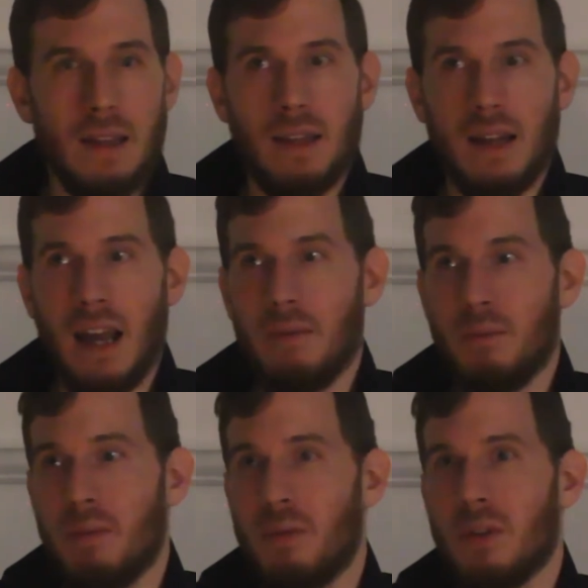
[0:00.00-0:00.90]
Today,
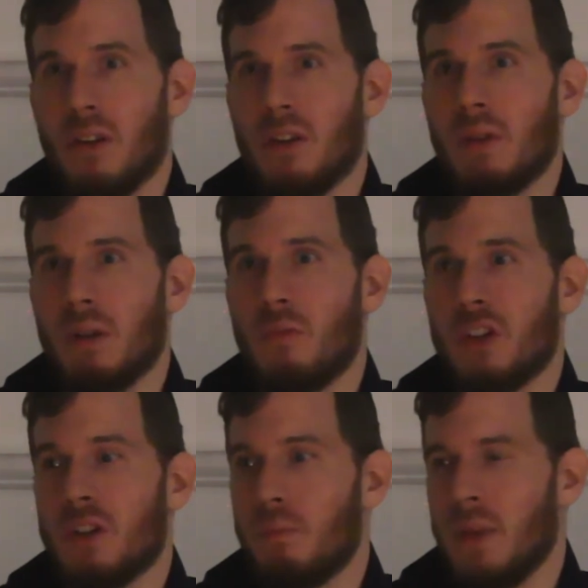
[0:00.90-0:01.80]
people don't know what
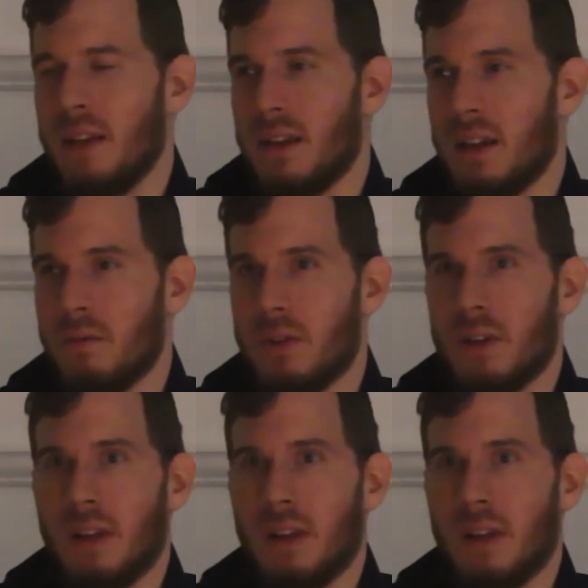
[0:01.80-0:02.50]
worship means anymore.